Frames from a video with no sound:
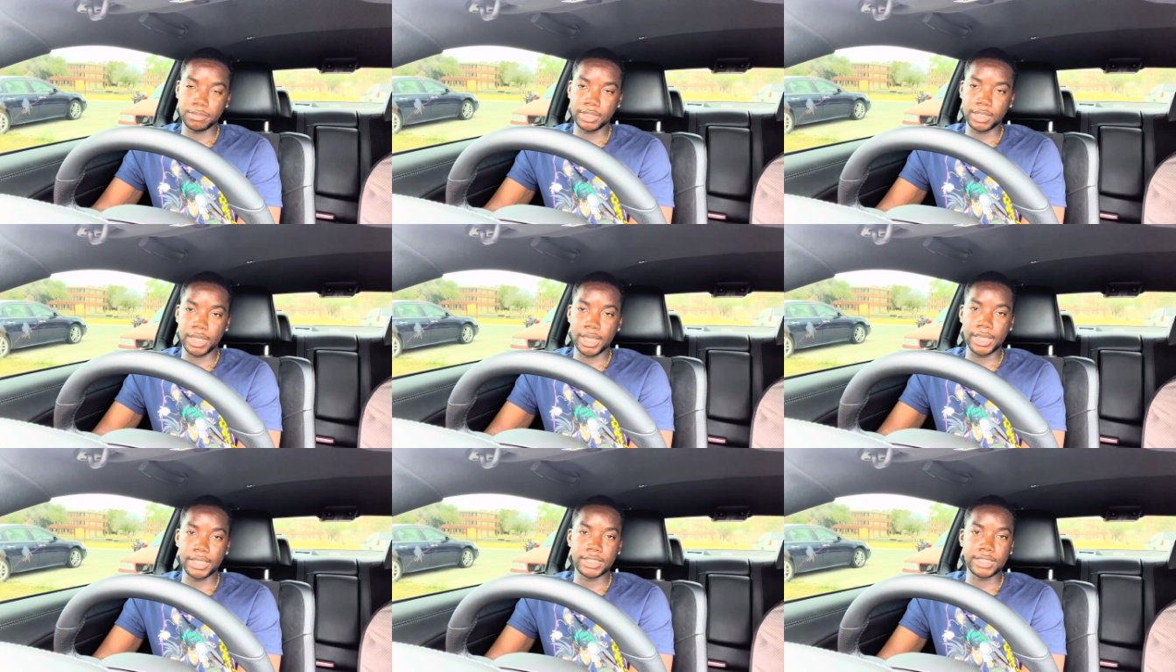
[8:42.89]
Be
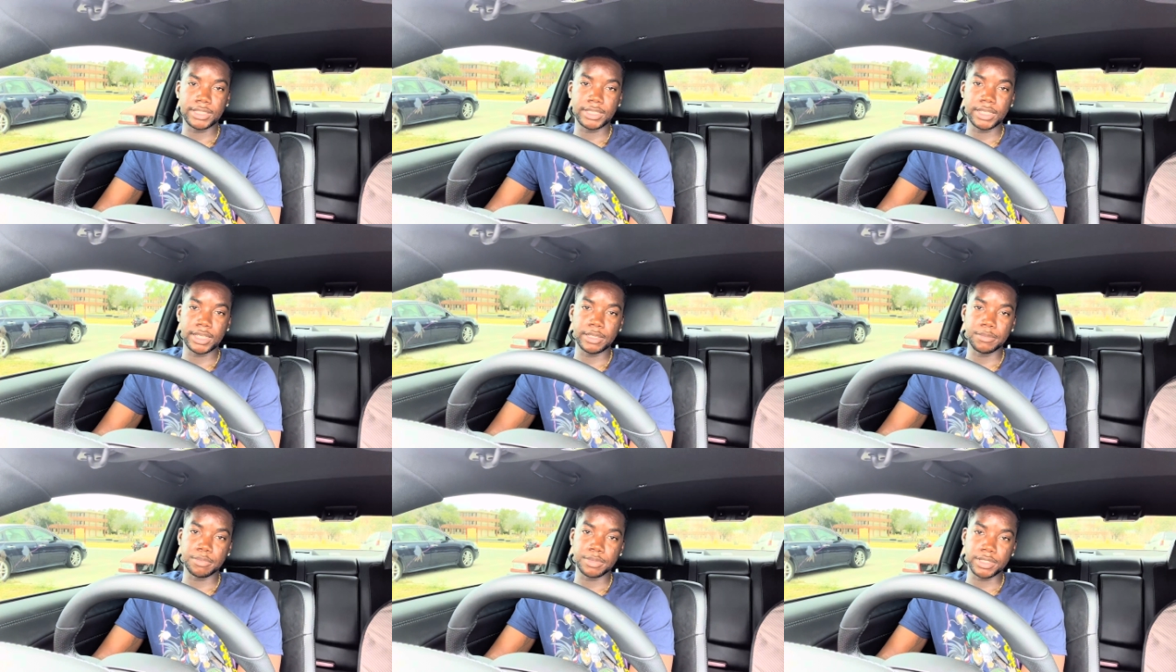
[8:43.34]
like
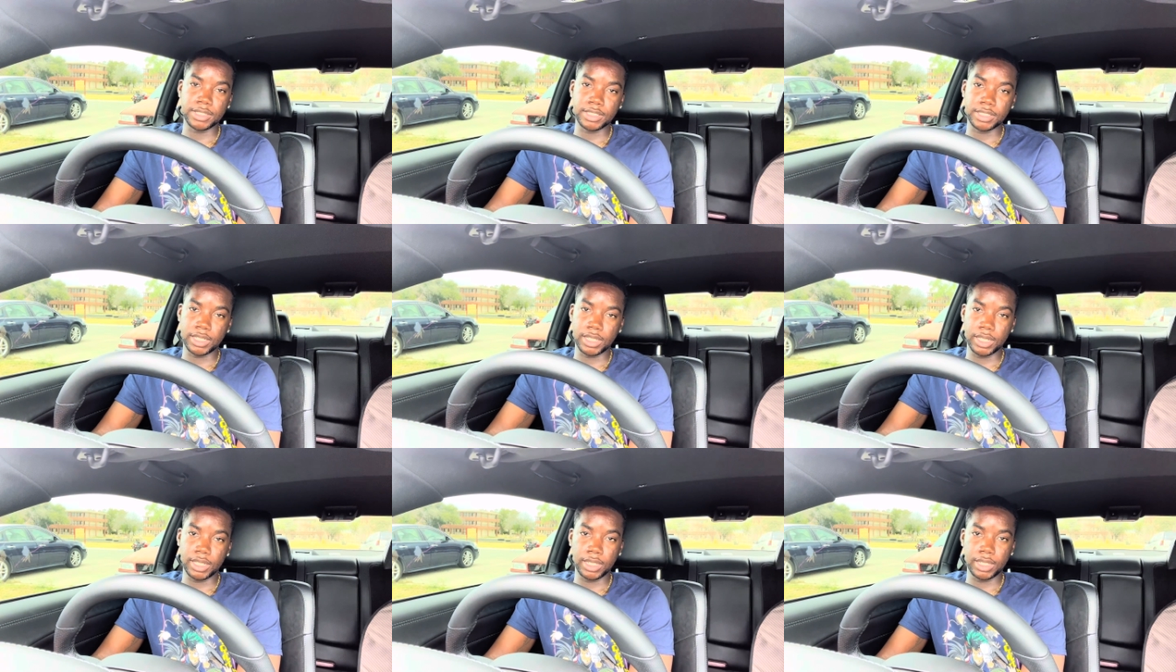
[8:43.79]

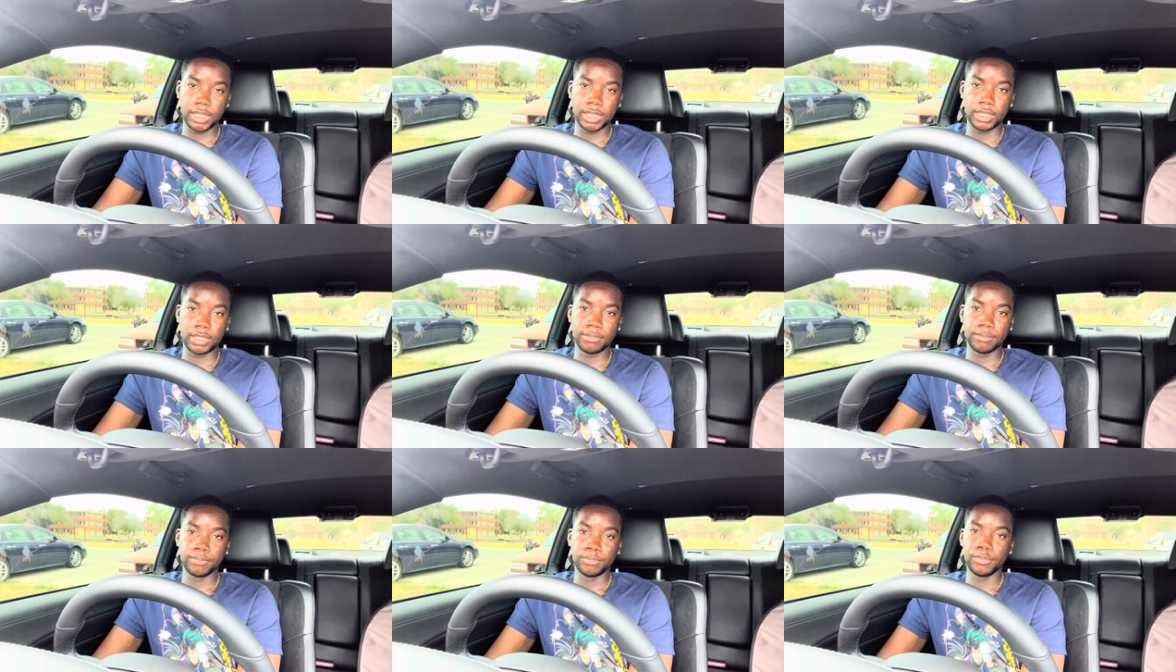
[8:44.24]

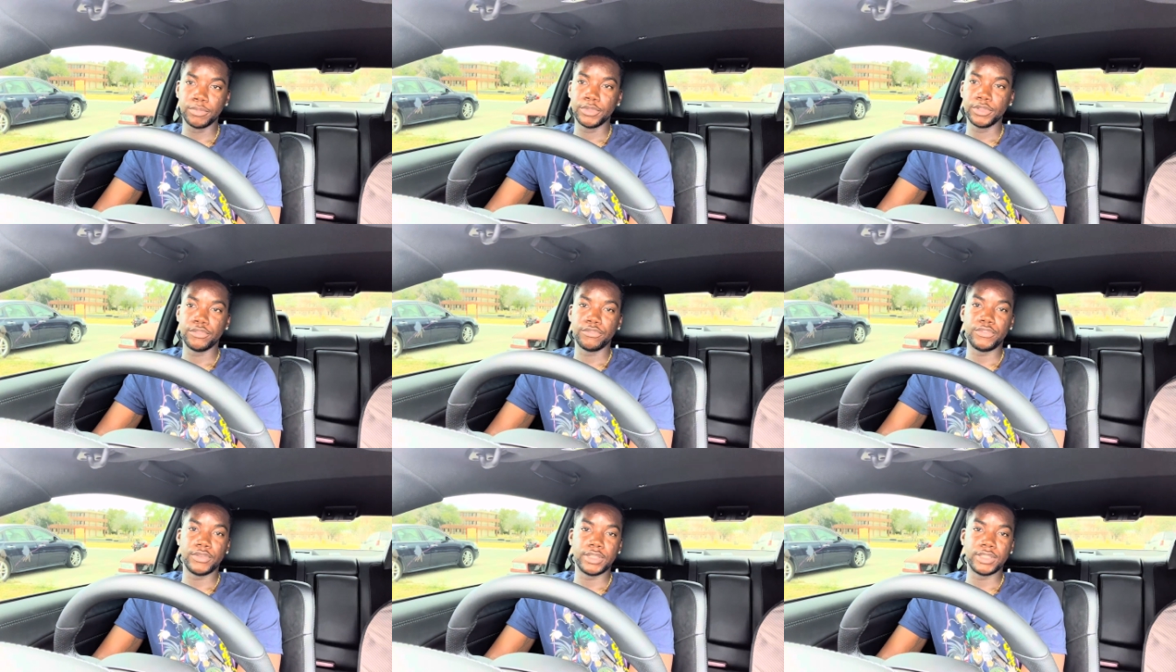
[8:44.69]

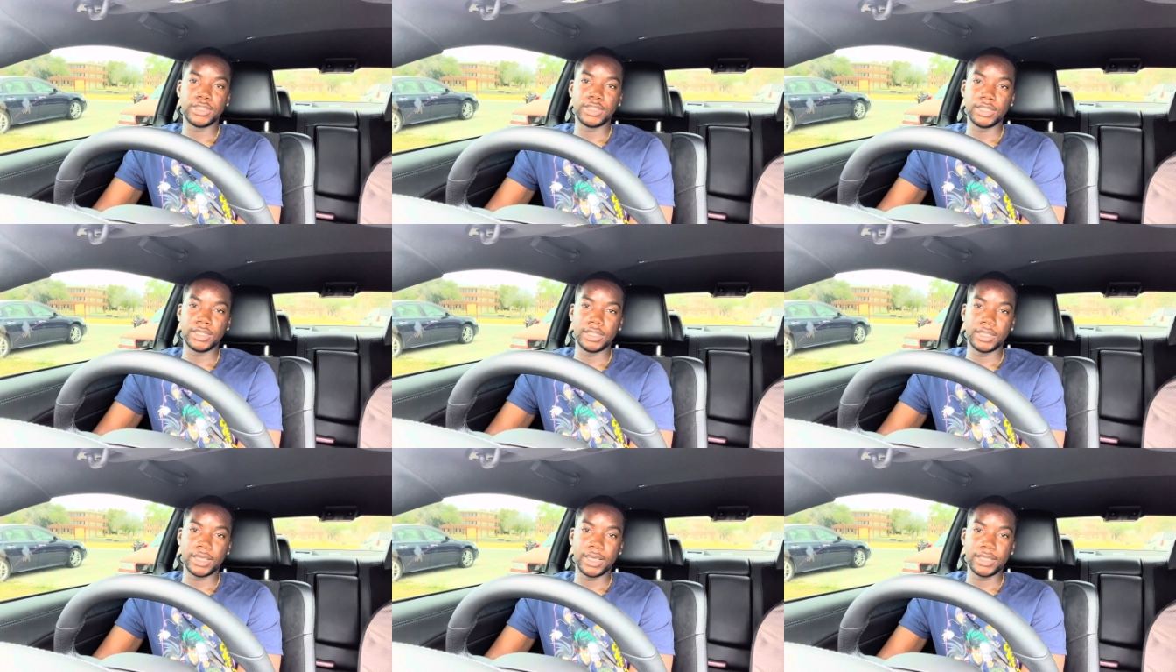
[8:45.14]
10%,
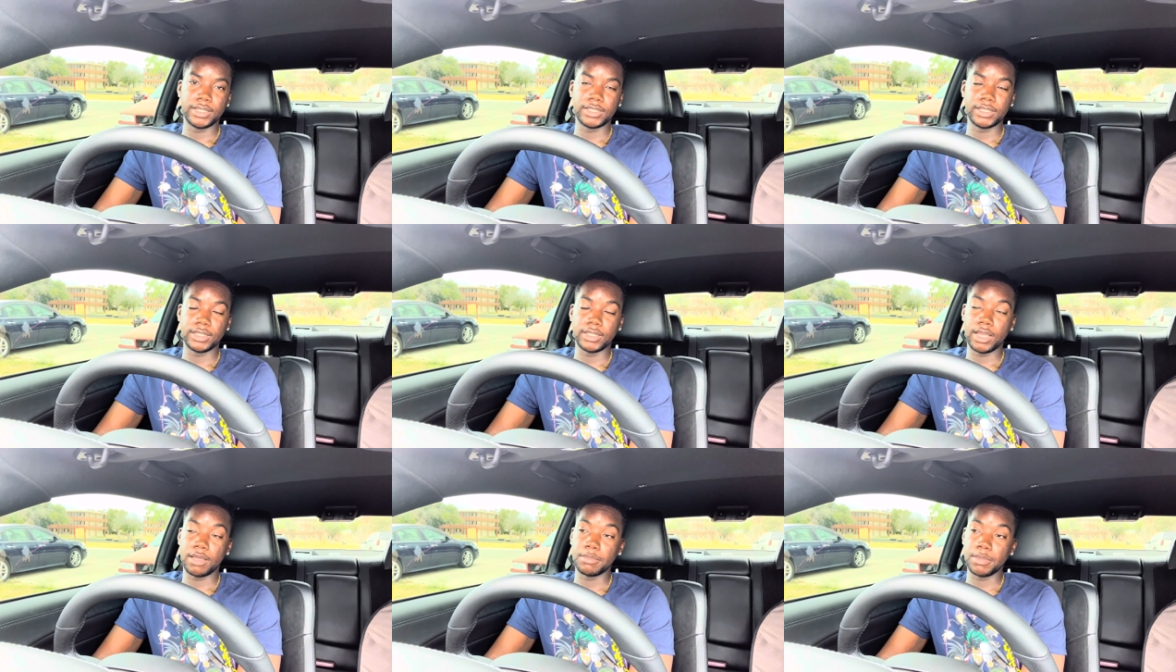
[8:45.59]
15,
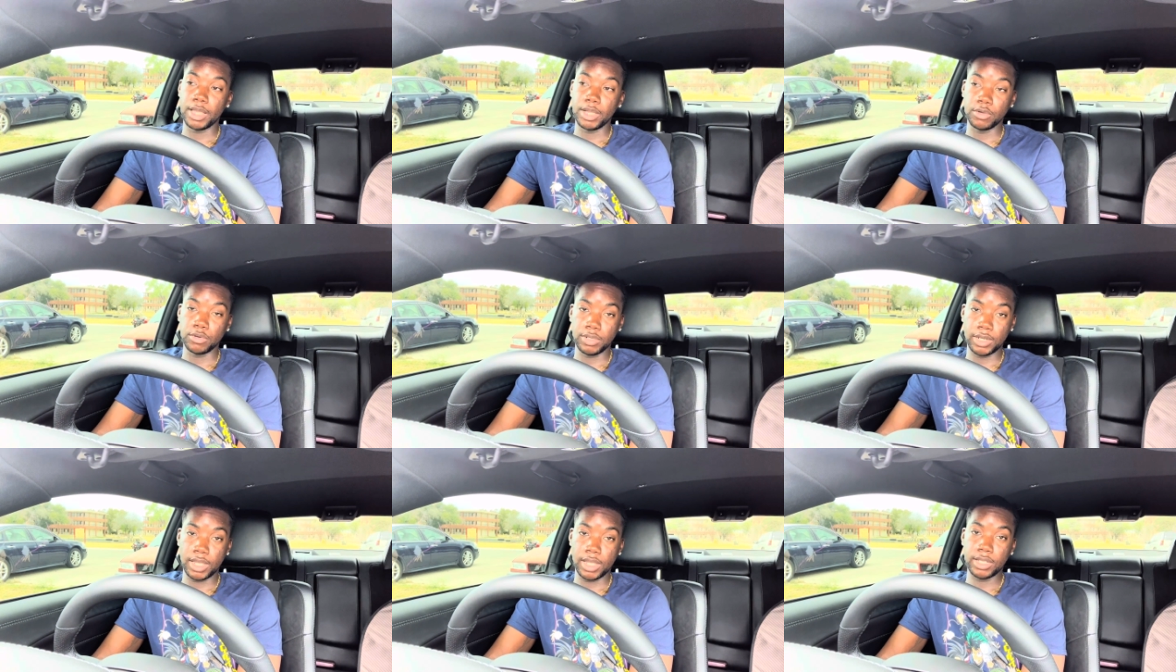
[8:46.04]
18. I'm not
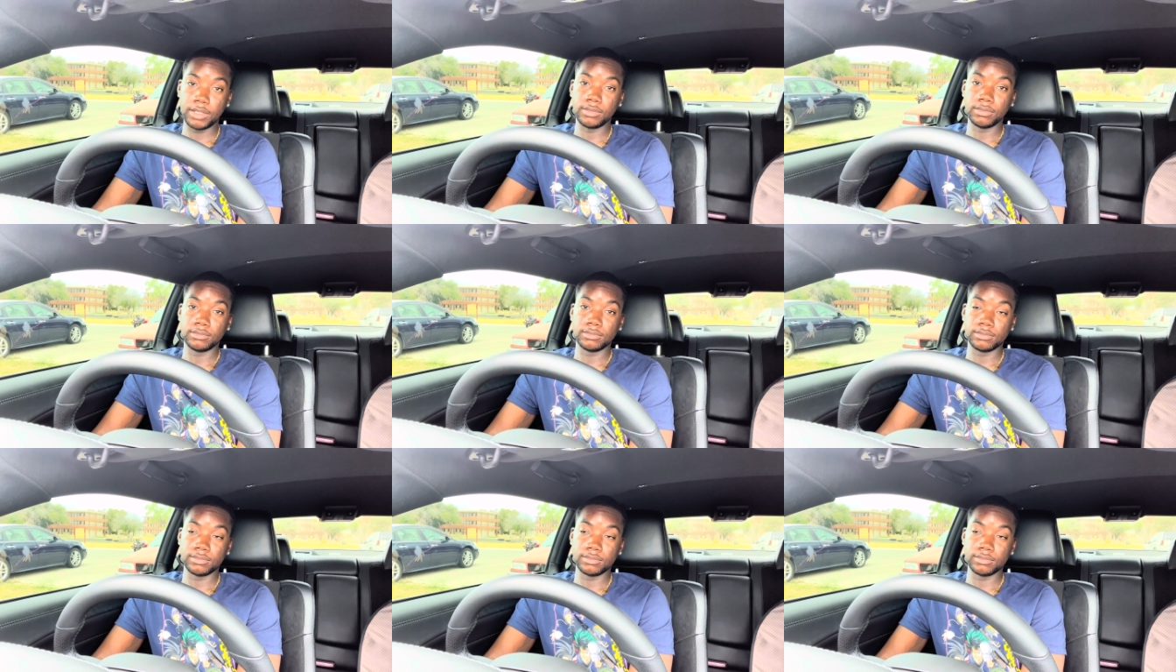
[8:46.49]
gonna lie.